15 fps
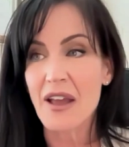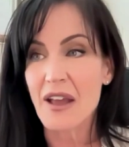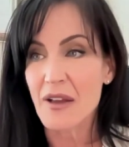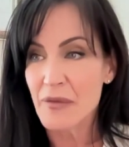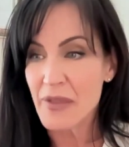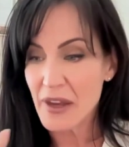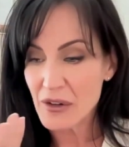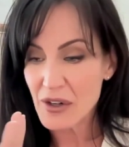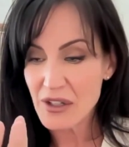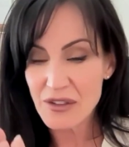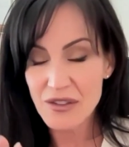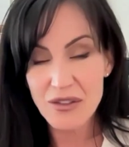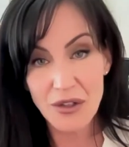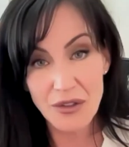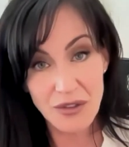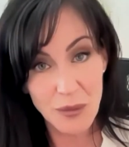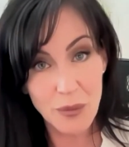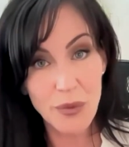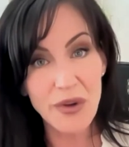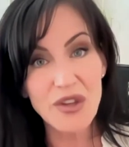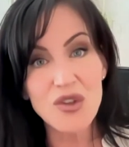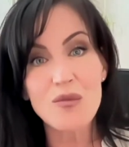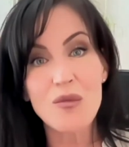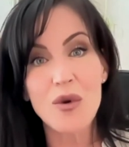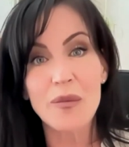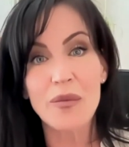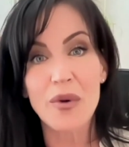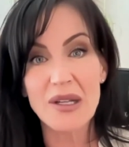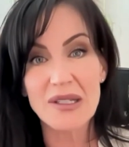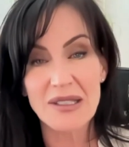that are going to start to bring you more
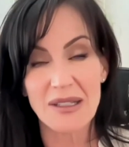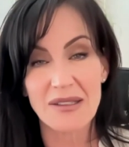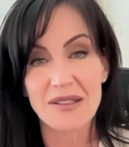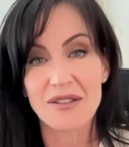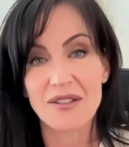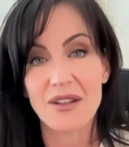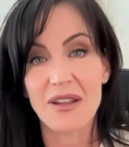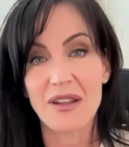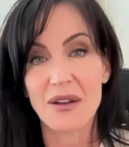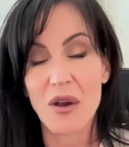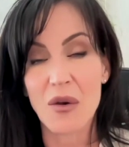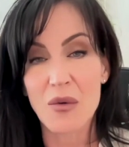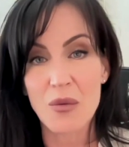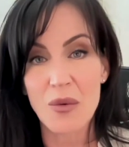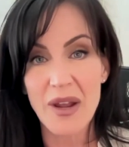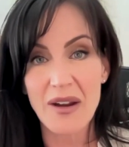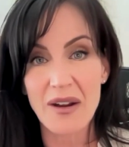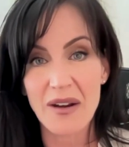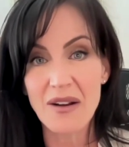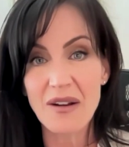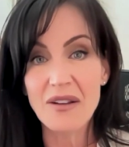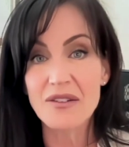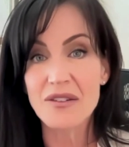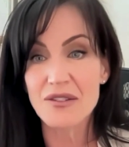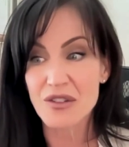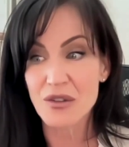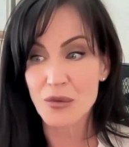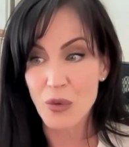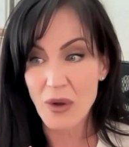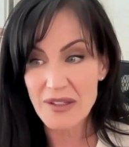present and aware
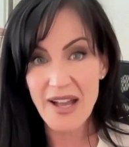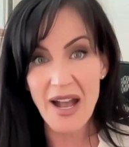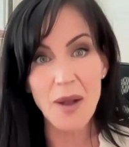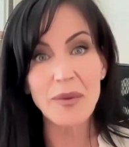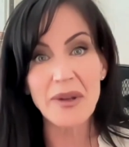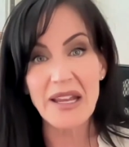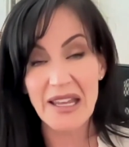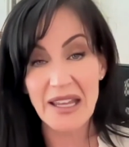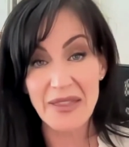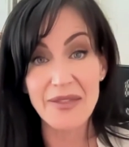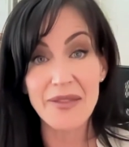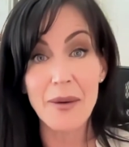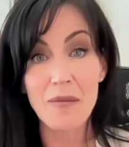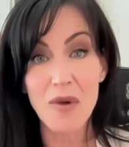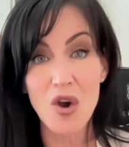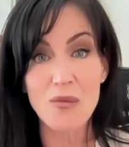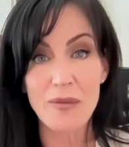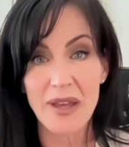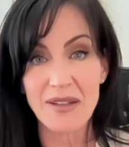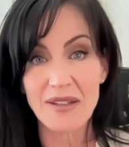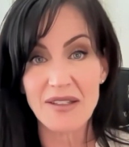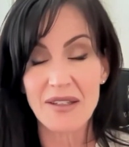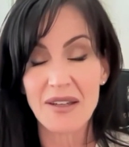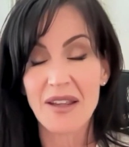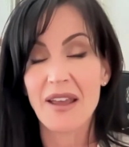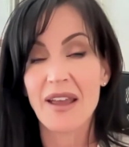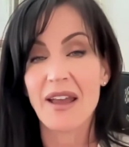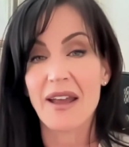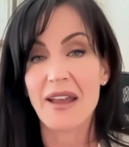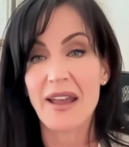to what's happening in the moment
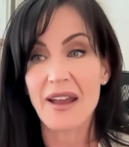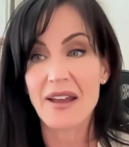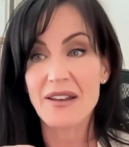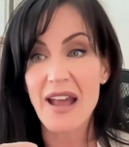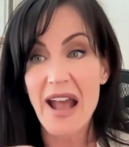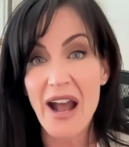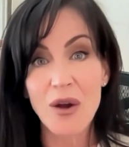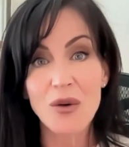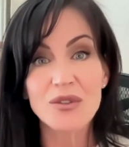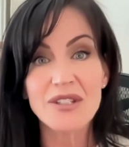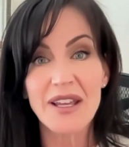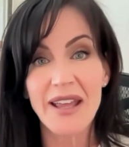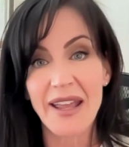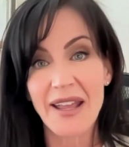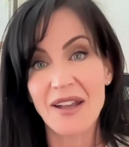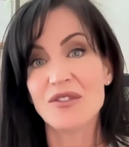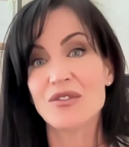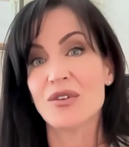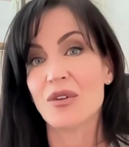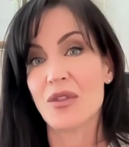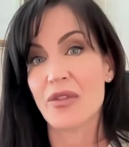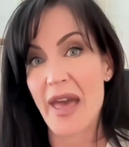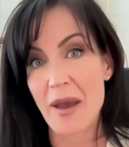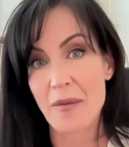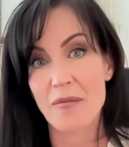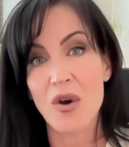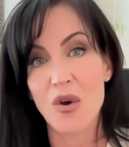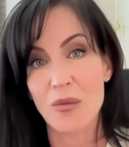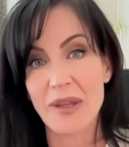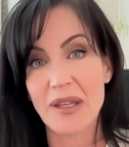and how to handle that
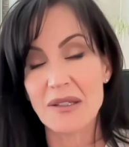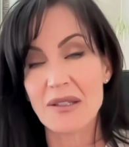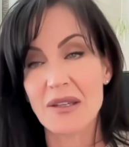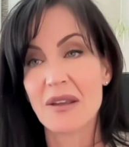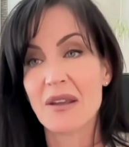moment,